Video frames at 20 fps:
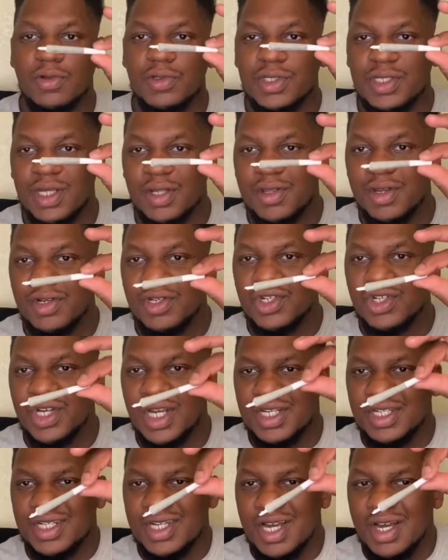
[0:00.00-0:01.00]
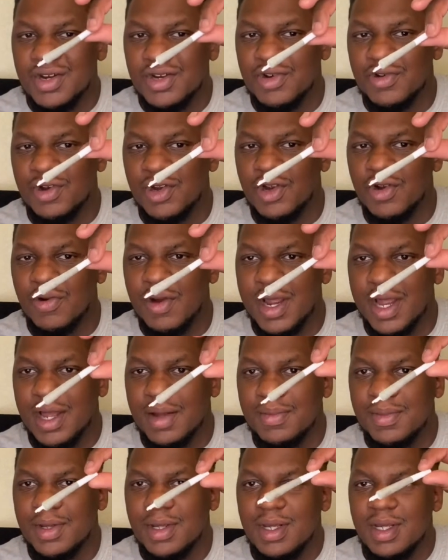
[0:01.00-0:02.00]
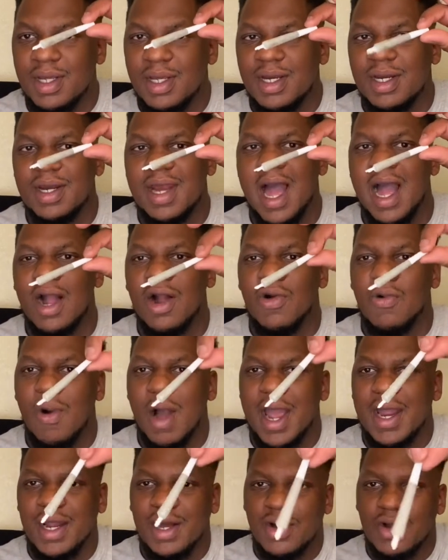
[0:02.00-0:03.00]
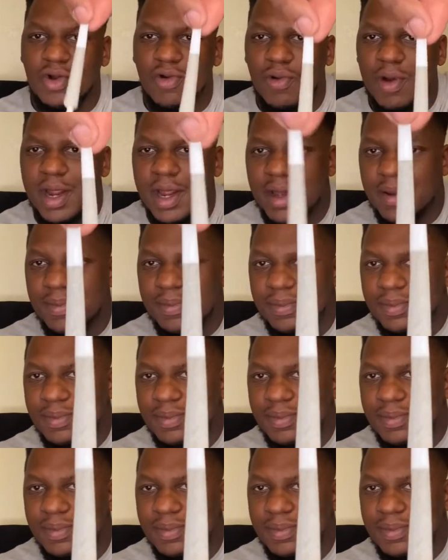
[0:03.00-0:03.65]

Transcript: so they're just under a gram. Not quite a gram,